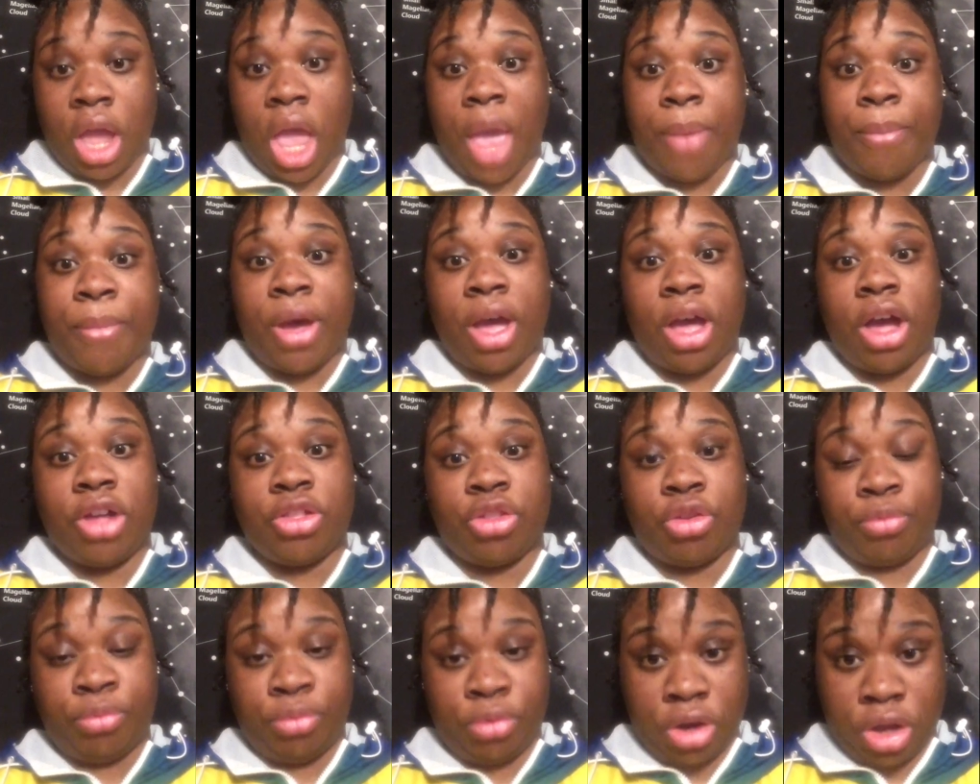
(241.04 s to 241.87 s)
and my
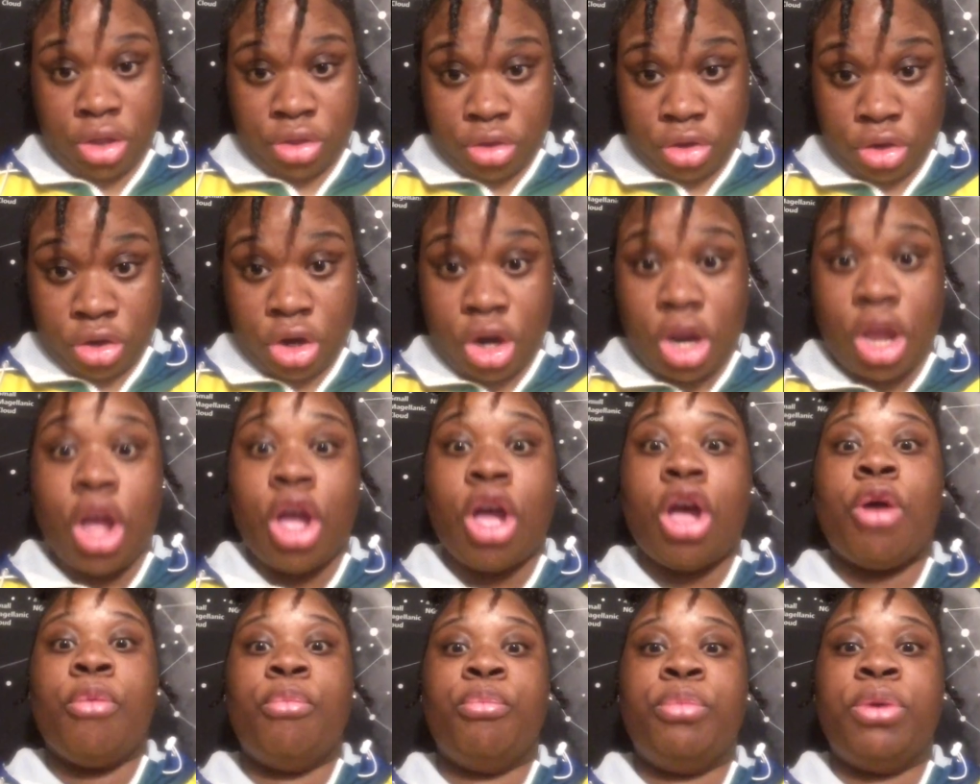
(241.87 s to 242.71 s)
other brother.
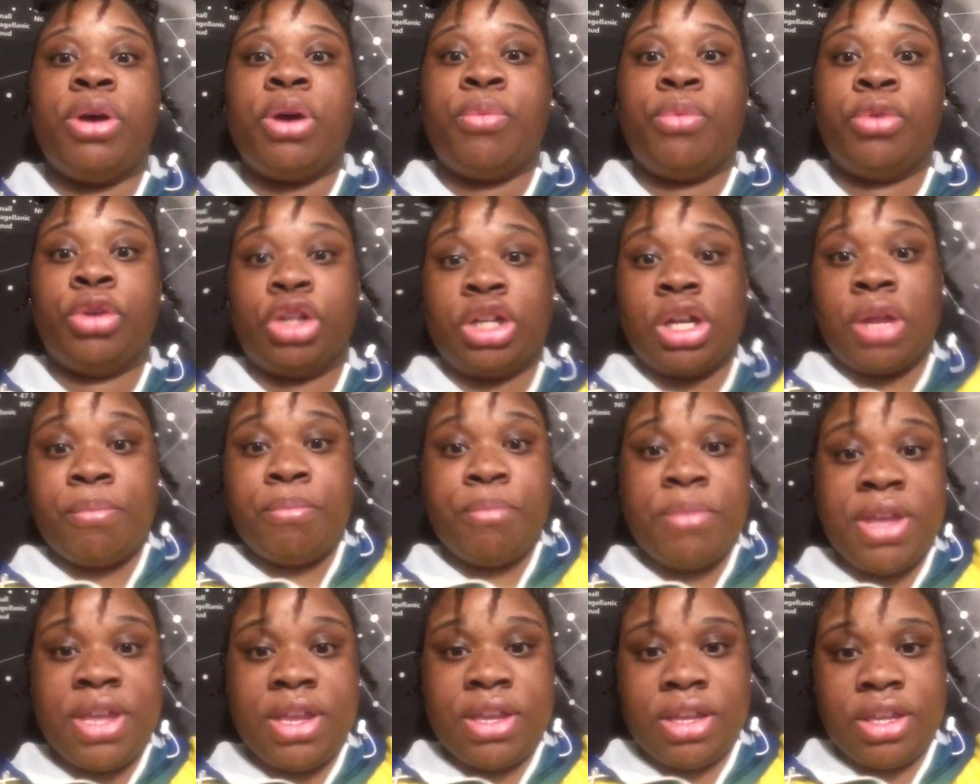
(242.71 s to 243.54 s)
But we're gonna
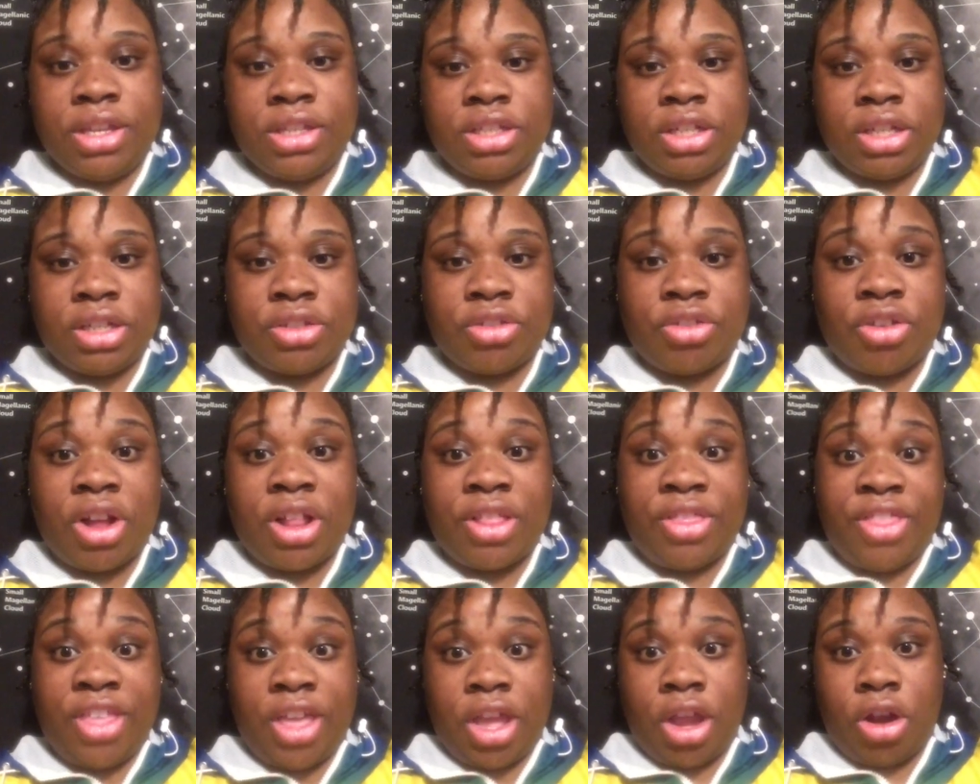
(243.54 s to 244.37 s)
meet each other
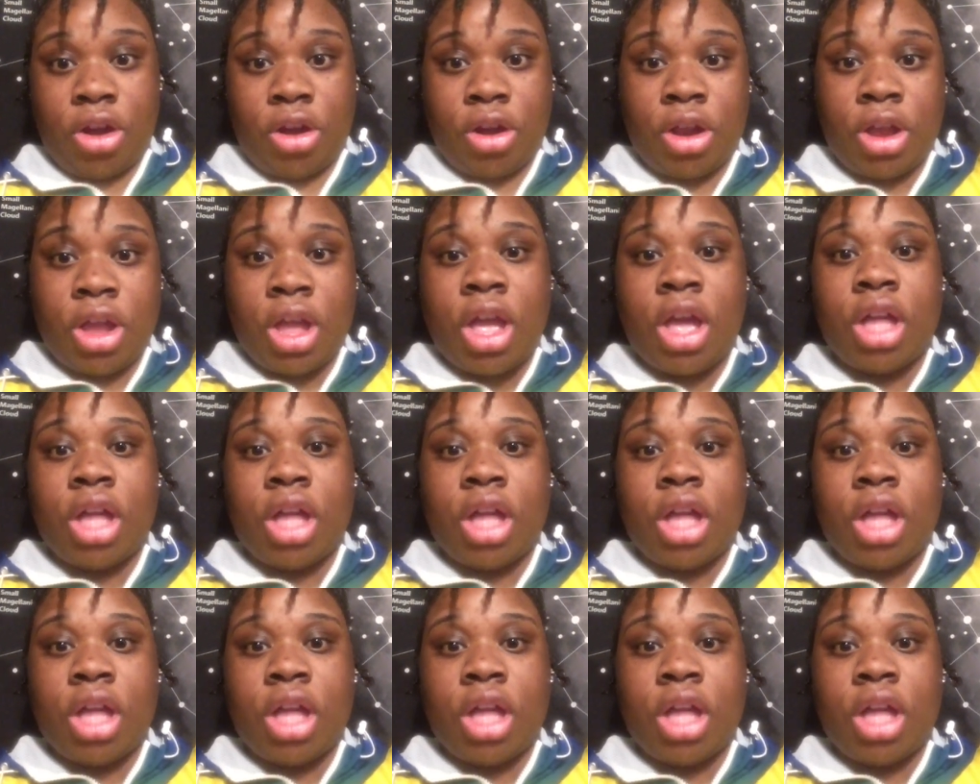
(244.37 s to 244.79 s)
there.